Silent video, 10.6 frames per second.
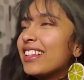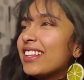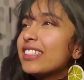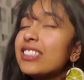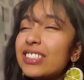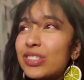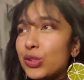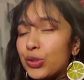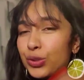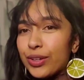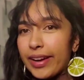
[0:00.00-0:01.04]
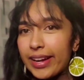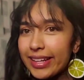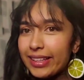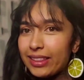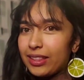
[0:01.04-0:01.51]
This is
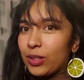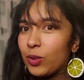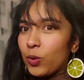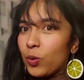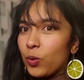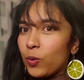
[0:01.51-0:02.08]
great though.